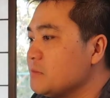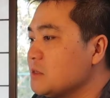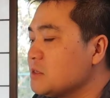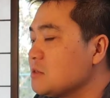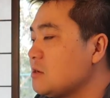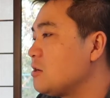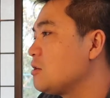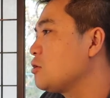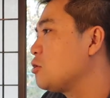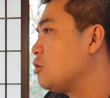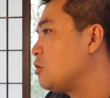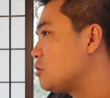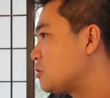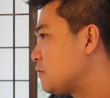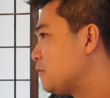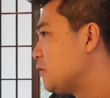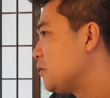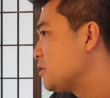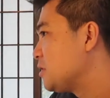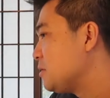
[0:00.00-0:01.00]
there's a lot of
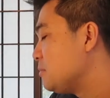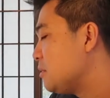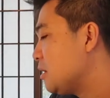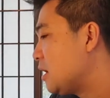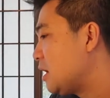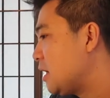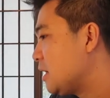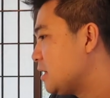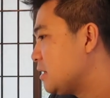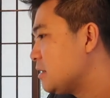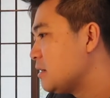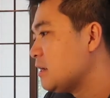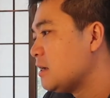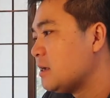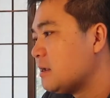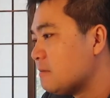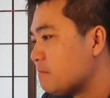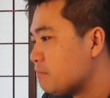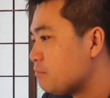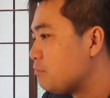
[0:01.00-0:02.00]
controversy behind it
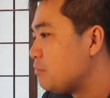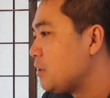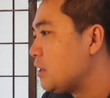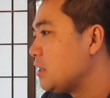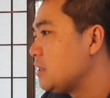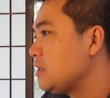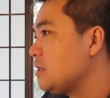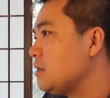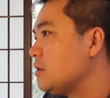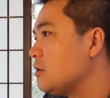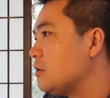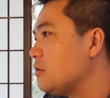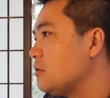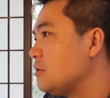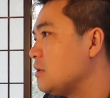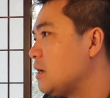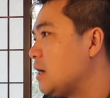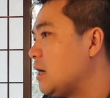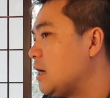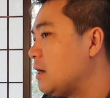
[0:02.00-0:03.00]
but you
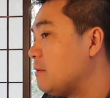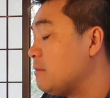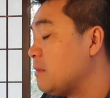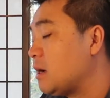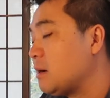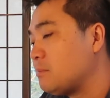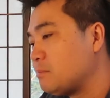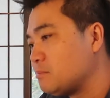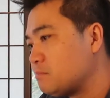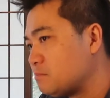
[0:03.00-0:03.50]
know um, I,